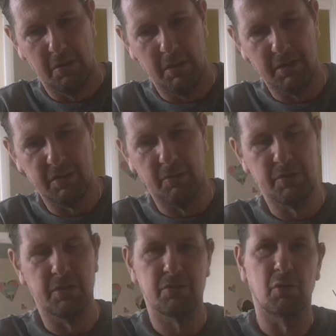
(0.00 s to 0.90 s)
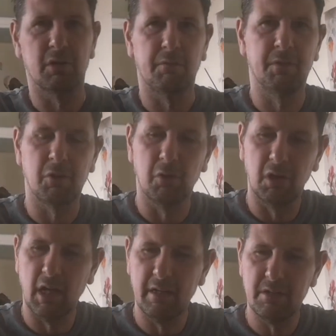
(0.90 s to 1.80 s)
it tells you it's got different colour
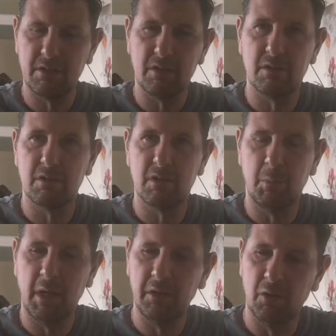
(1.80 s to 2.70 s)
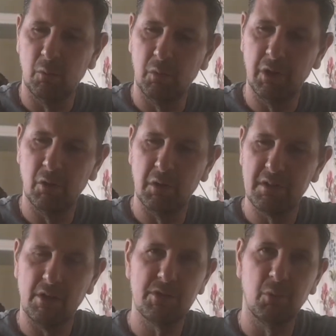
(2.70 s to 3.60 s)
lights, depending on, it
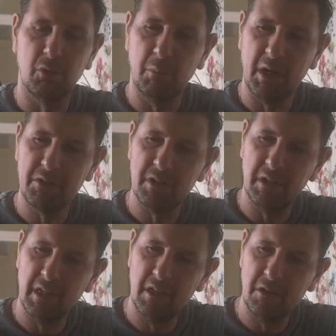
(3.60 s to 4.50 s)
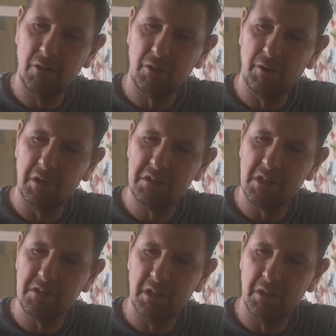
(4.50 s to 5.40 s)
tells you what the battery needs. It
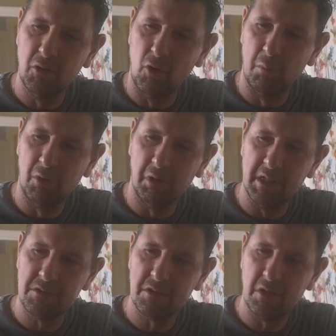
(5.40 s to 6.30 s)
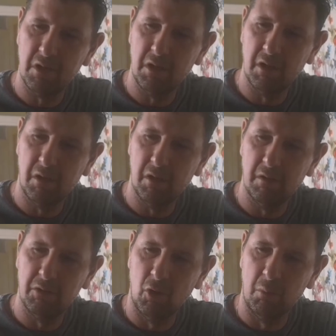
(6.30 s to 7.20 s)
says here normal
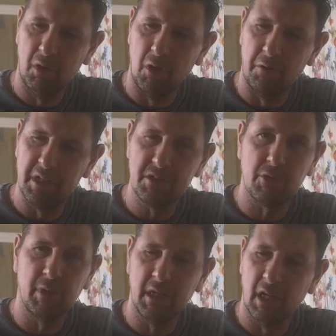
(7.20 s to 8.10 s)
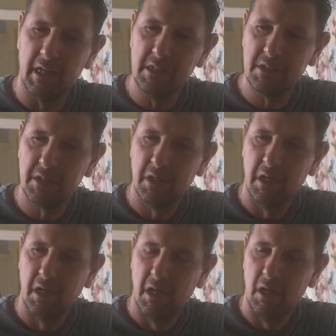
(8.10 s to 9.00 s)
on is green light,
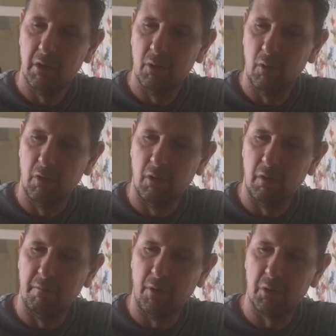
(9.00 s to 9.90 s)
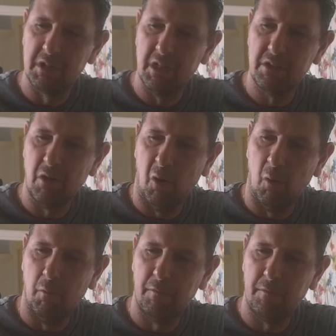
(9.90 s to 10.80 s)
low voltage
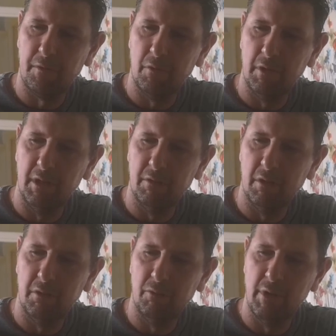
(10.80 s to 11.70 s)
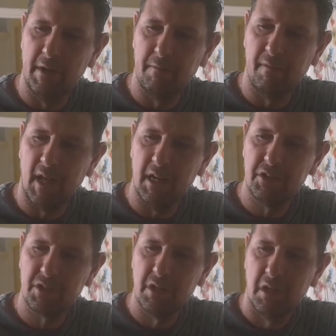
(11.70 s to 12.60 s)
off, red
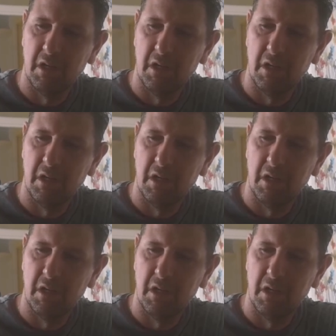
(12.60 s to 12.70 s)
flash,